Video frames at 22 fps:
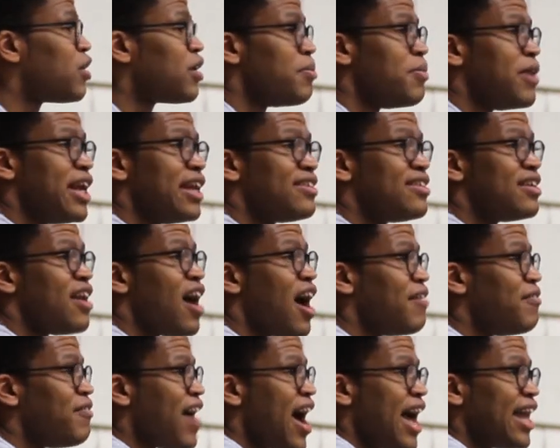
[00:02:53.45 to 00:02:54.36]
committed to
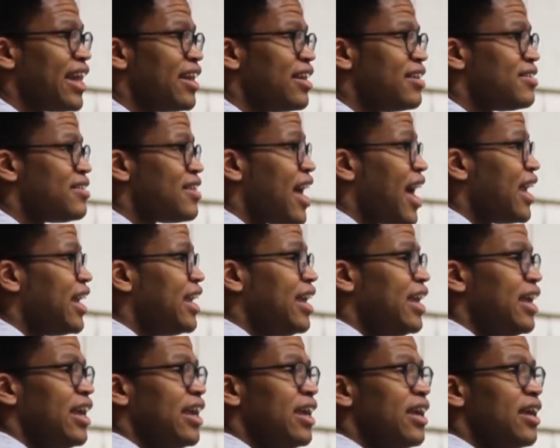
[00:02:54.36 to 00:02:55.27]
nonviolence that
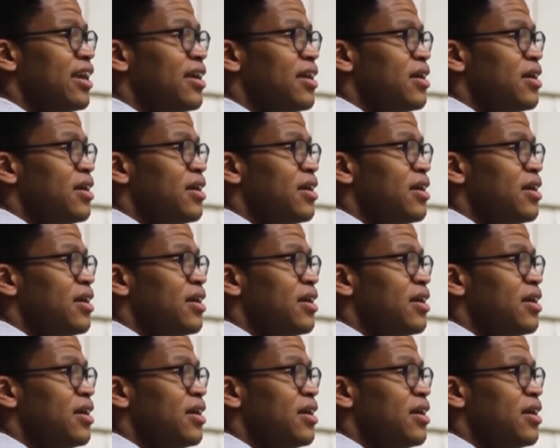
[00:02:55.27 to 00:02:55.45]
he